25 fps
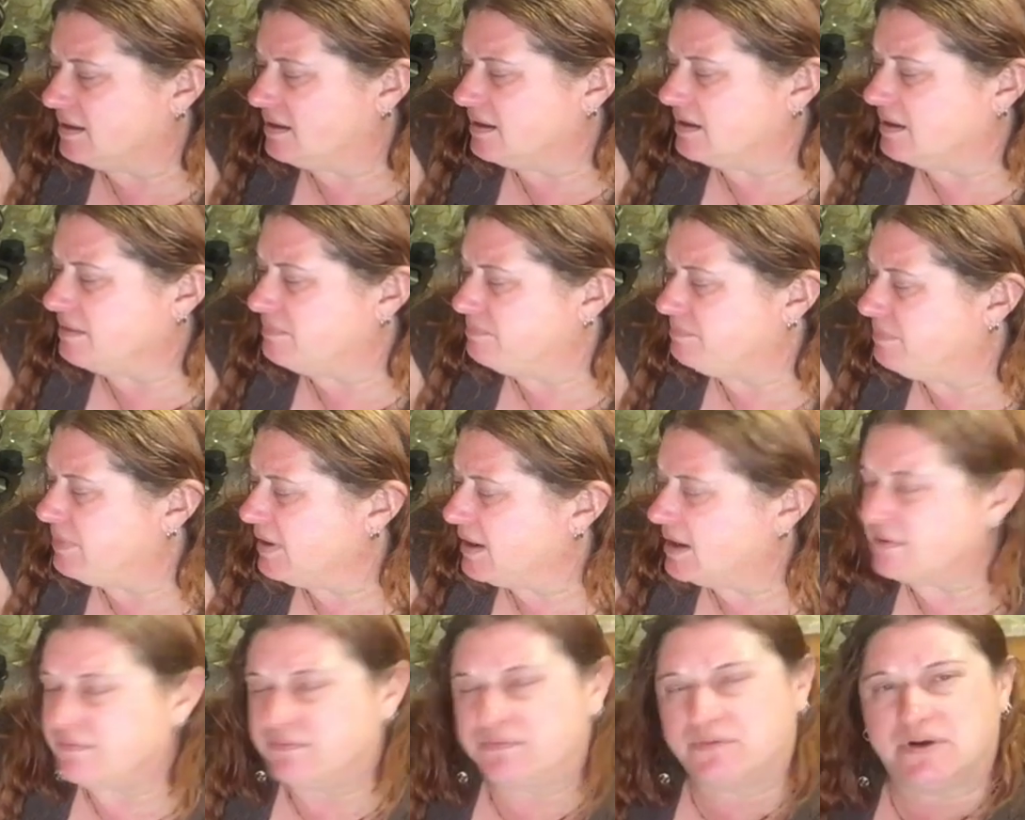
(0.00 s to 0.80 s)
and
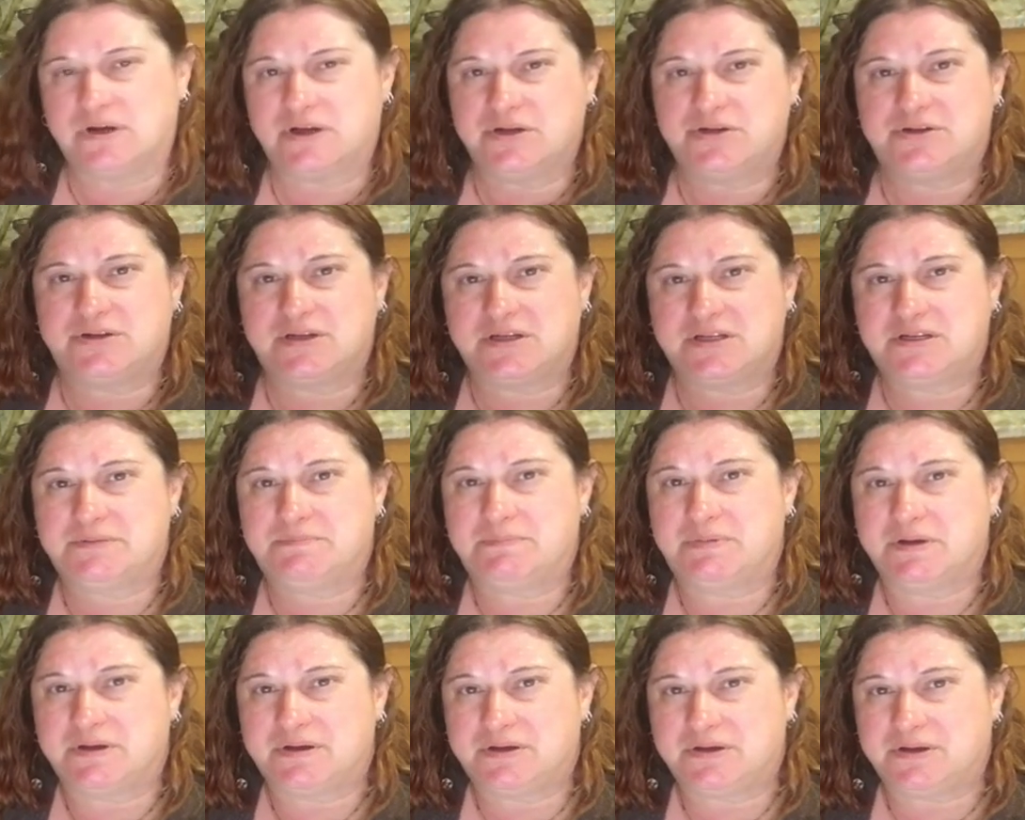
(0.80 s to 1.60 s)
beverage that's
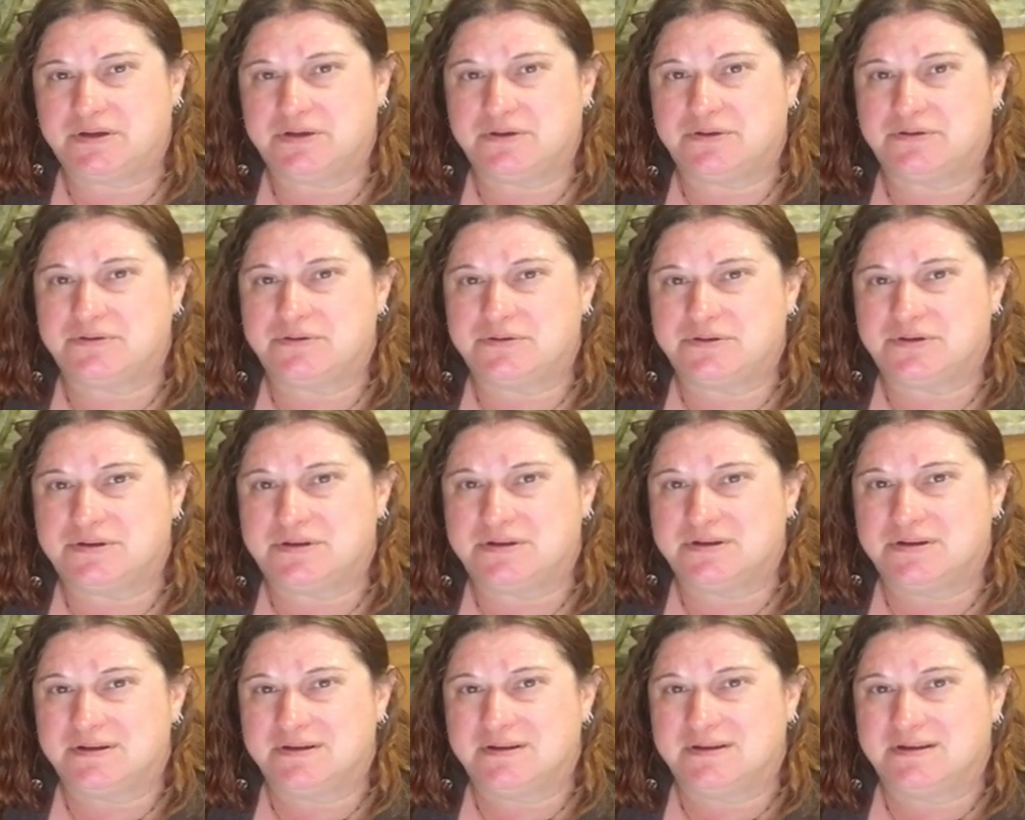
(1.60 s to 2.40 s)
been
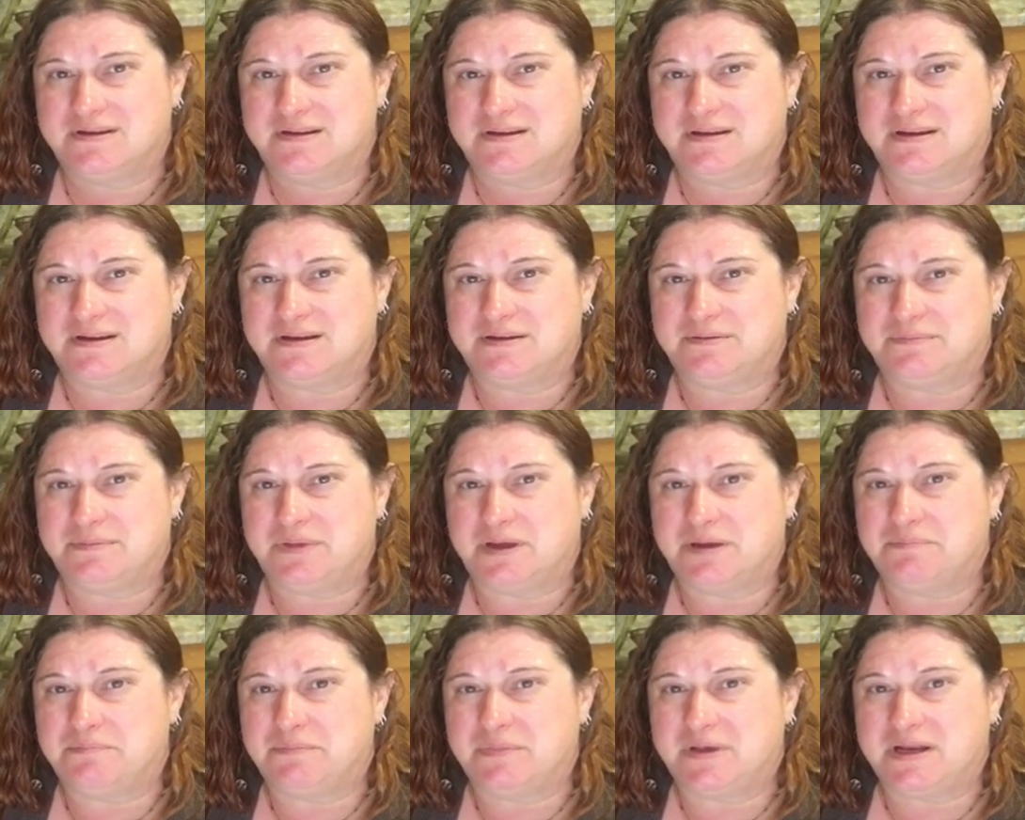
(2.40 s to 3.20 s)
used in,
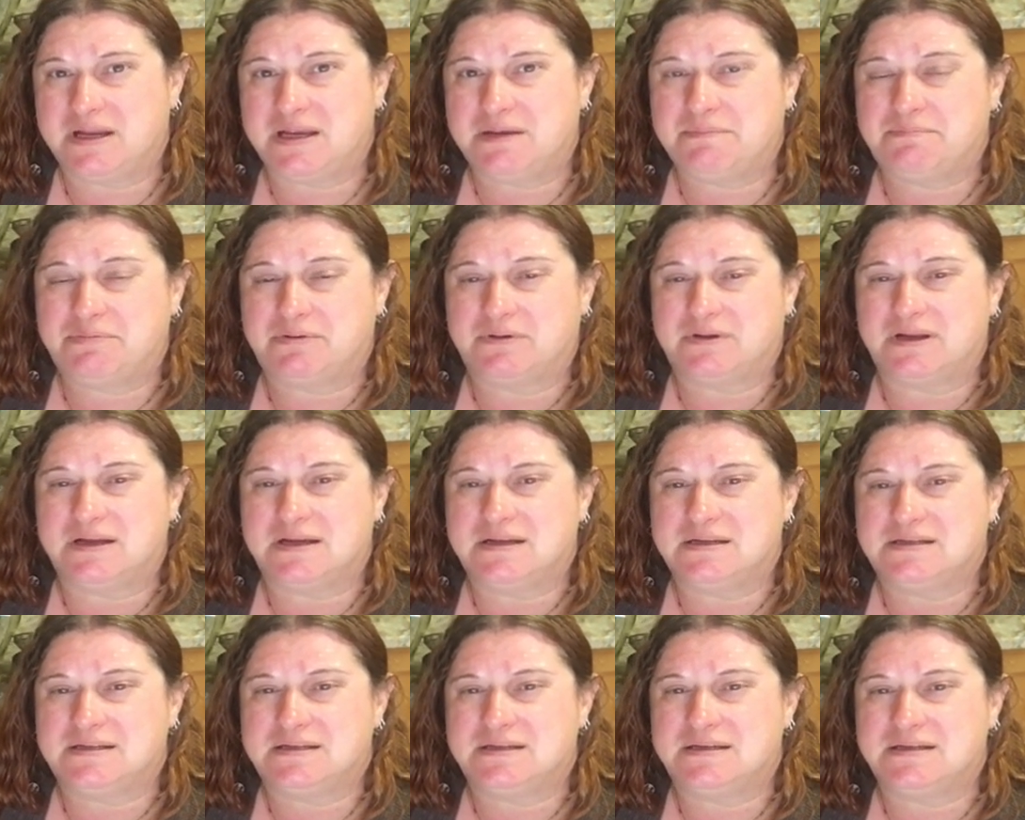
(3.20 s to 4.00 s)
in many
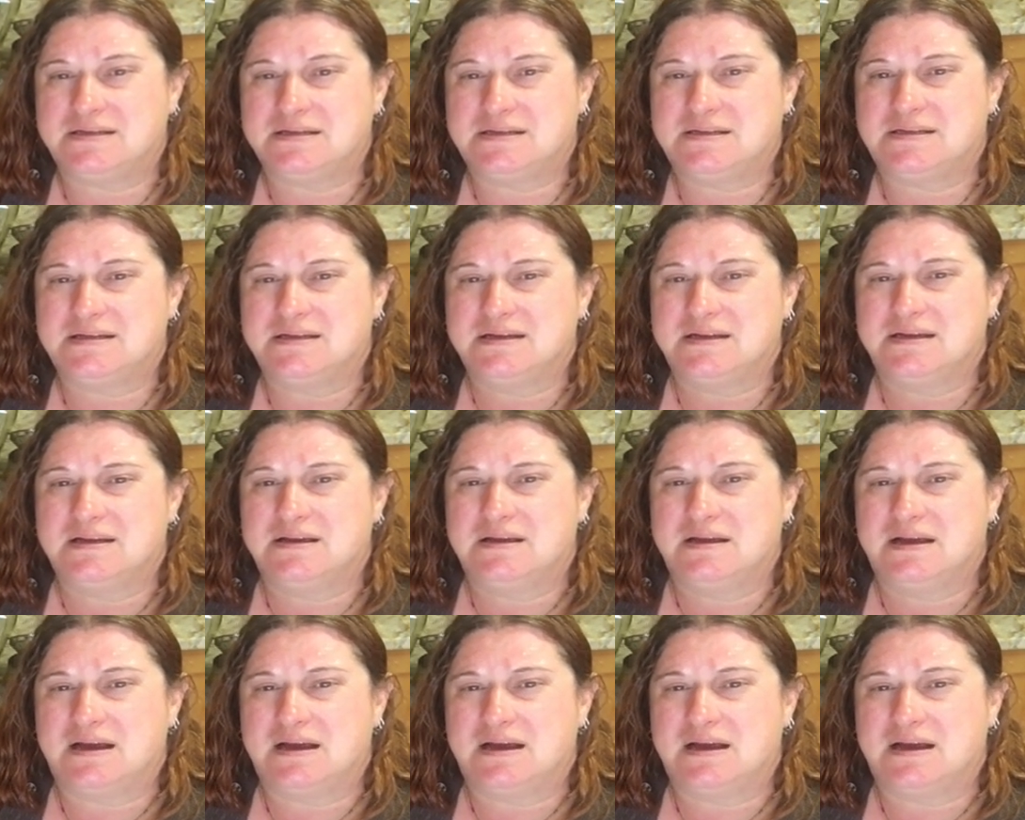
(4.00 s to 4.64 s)
places.